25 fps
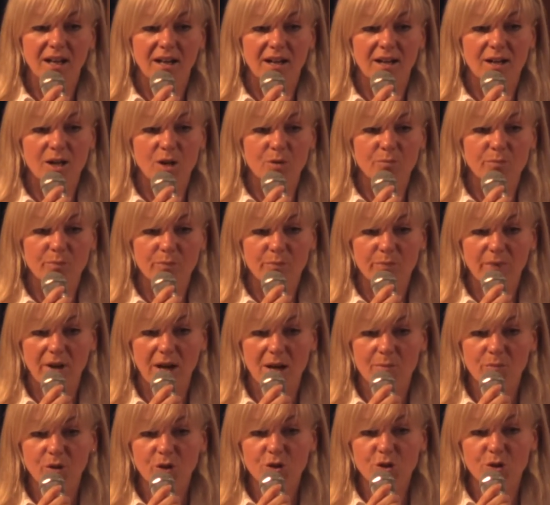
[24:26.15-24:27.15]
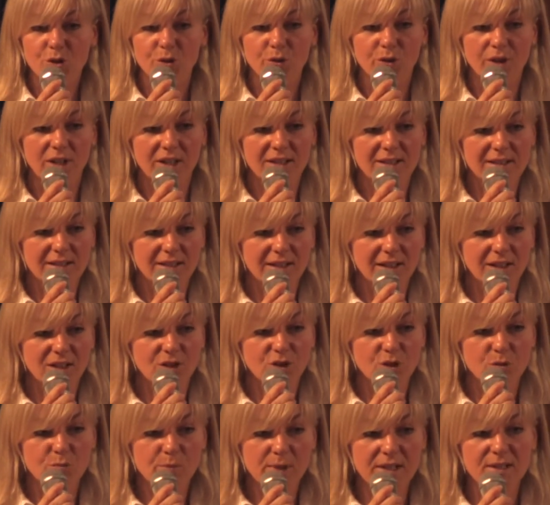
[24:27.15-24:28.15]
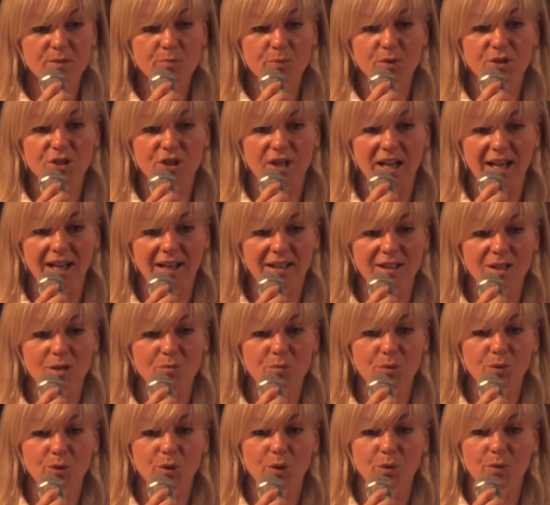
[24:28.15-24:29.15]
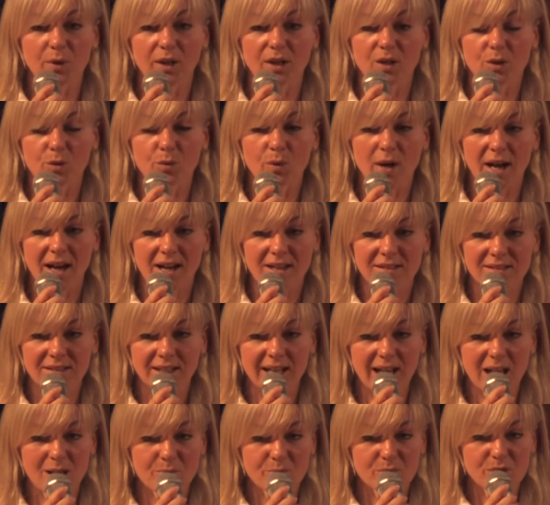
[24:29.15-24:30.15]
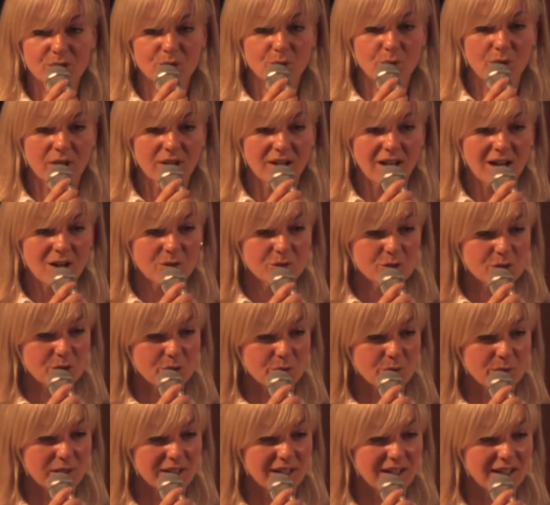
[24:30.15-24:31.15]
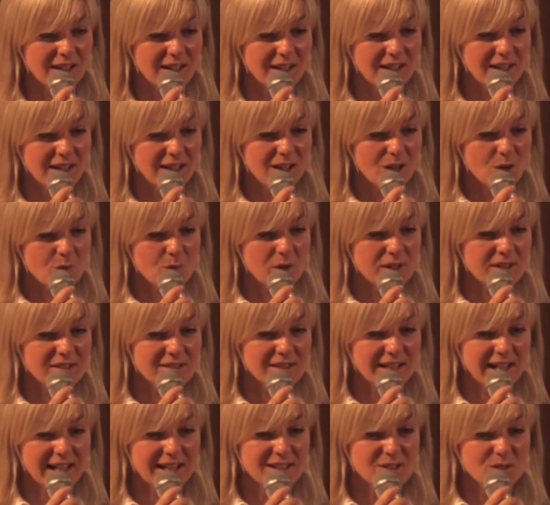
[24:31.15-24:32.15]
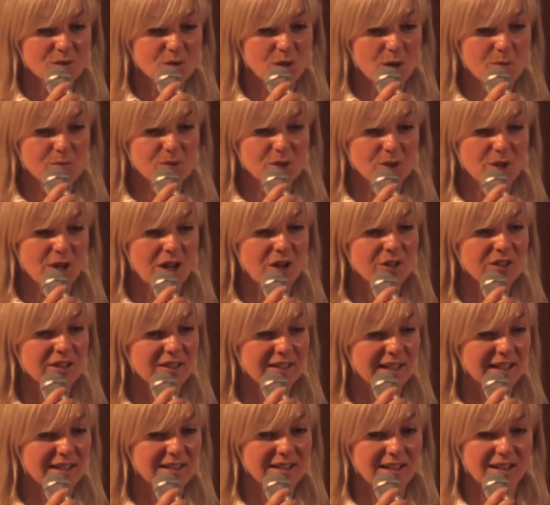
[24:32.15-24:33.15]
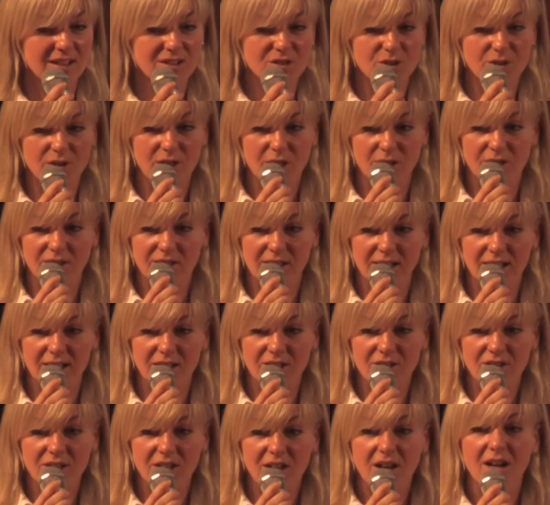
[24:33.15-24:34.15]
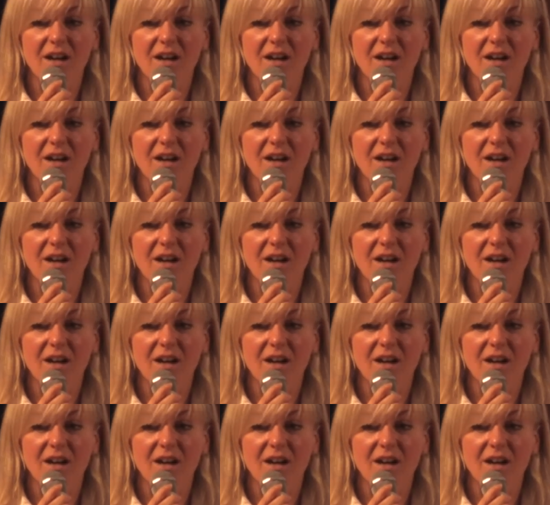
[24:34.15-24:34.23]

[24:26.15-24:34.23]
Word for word: I'm not sure, can you please put your hand up real quick, who has an EPSO account already? What is an EPSO account? I'll get to that later.